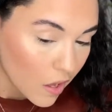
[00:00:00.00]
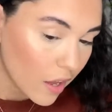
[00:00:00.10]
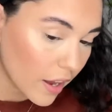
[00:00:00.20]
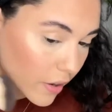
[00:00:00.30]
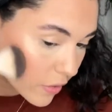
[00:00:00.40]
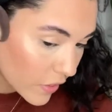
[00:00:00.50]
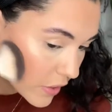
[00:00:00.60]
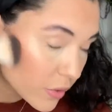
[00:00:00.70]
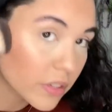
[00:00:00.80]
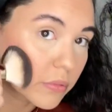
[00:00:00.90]
I don't think
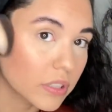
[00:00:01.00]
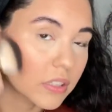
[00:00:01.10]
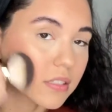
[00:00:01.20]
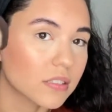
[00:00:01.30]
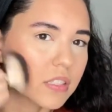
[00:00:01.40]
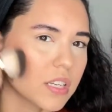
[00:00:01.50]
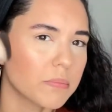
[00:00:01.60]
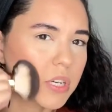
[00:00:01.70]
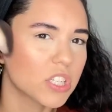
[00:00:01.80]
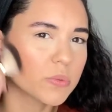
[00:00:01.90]
you can really see
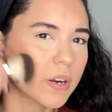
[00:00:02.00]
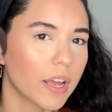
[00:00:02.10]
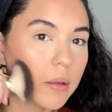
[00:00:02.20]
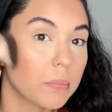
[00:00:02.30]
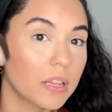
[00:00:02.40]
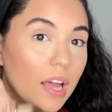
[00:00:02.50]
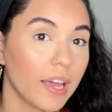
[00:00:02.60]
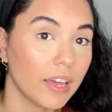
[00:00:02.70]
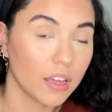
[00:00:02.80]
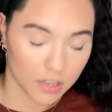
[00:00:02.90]
much when I apply
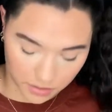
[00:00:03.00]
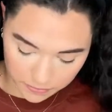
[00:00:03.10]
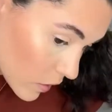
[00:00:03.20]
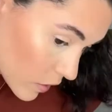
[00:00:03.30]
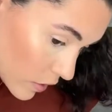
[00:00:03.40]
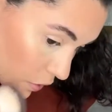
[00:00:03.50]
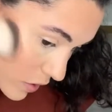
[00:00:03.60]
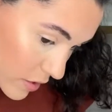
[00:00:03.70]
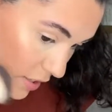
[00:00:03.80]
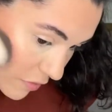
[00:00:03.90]
it. You
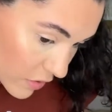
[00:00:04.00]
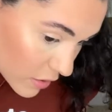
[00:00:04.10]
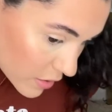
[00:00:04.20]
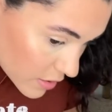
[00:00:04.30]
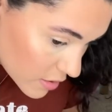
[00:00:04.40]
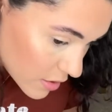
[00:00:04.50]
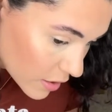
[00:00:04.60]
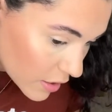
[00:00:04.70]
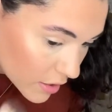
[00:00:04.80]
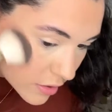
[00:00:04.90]
can definitely
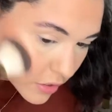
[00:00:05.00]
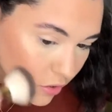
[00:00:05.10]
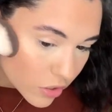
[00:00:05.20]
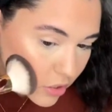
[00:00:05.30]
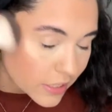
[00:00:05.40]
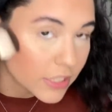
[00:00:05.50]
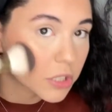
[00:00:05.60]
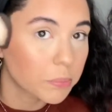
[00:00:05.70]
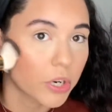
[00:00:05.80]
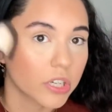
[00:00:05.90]
see the little
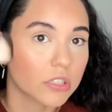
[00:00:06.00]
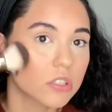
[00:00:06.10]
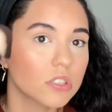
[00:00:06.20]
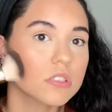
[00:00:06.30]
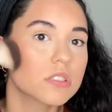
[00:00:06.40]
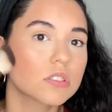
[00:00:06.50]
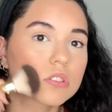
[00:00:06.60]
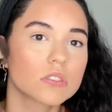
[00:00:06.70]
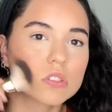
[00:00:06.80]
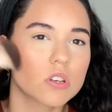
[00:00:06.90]
glitter particles
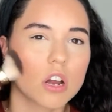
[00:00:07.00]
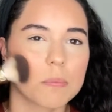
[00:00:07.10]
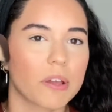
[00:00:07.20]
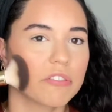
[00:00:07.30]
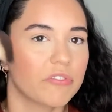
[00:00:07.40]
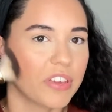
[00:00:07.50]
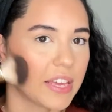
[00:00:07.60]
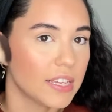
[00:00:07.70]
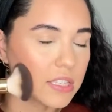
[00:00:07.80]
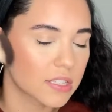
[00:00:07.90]
on my
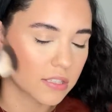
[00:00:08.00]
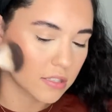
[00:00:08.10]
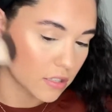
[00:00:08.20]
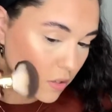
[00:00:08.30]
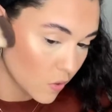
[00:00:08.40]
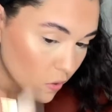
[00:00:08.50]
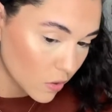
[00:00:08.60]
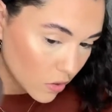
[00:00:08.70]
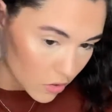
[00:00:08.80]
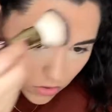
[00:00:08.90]
face,
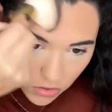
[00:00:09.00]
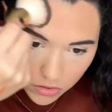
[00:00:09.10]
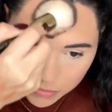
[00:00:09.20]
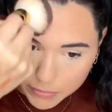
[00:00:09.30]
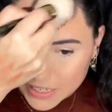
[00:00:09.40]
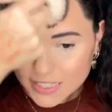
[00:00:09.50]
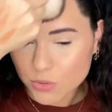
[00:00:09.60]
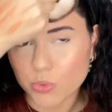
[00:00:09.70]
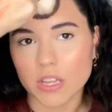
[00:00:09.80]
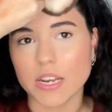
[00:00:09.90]
but
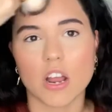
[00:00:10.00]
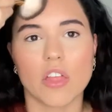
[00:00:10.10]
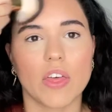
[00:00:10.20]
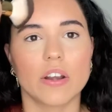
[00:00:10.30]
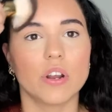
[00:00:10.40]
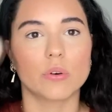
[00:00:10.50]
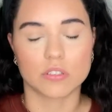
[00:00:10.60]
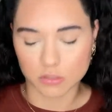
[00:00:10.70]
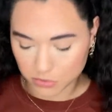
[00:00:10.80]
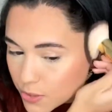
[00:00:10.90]
it's really not that
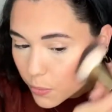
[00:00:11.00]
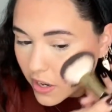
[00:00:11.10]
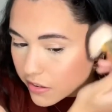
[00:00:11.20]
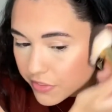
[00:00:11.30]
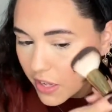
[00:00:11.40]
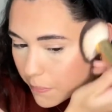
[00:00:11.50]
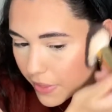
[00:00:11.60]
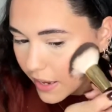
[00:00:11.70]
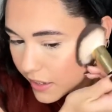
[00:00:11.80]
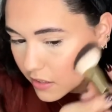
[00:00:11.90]
noticeable. There's one of them
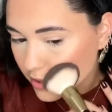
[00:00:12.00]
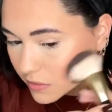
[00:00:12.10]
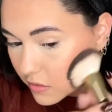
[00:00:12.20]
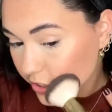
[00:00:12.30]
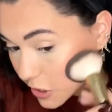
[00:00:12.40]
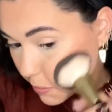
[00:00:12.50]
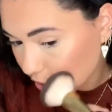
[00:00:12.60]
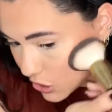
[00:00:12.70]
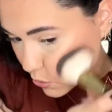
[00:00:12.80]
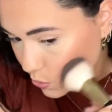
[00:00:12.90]
that could be
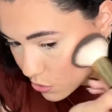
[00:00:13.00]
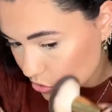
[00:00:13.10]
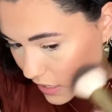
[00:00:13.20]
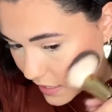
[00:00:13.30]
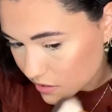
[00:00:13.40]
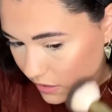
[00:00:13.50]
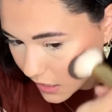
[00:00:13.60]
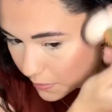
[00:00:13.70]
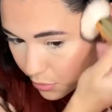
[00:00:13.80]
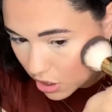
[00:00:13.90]
used as like
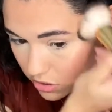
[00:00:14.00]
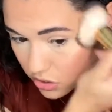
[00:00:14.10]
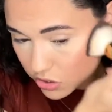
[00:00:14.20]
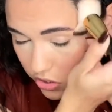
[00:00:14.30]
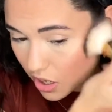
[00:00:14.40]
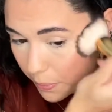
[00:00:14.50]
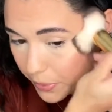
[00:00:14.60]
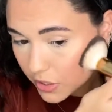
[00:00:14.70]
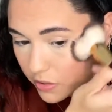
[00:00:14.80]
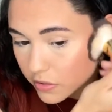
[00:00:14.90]
a bronze
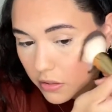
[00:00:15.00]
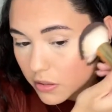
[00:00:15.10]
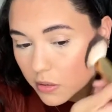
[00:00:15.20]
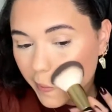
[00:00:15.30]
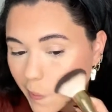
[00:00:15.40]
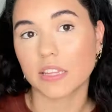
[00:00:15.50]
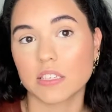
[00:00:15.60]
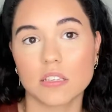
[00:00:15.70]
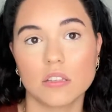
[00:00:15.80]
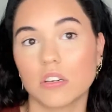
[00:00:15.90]
topper. It
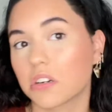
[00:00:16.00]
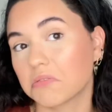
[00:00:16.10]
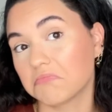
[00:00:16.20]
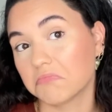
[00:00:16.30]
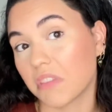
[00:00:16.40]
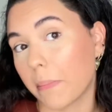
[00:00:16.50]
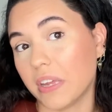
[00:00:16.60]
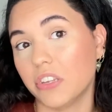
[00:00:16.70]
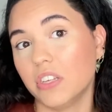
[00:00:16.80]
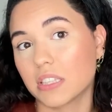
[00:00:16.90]
doesn't look, I
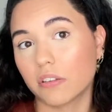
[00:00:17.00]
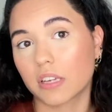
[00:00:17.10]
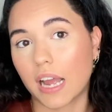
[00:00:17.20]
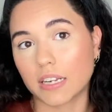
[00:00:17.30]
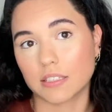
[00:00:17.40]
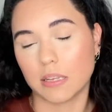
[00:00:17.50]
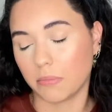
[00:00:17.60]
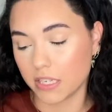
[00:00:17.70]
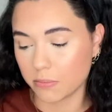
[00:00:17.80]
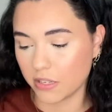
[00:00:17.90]
mean, it's kind of
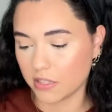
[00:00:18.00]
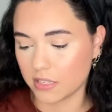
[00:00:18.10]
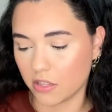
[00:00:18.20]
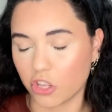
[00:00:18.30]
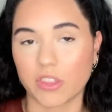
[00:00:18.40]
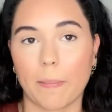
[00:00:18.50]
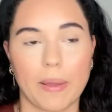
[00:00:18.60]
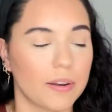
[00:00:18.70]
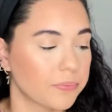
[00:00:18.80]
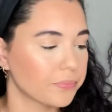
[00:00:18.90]
seamless, but it doesn't look that bad.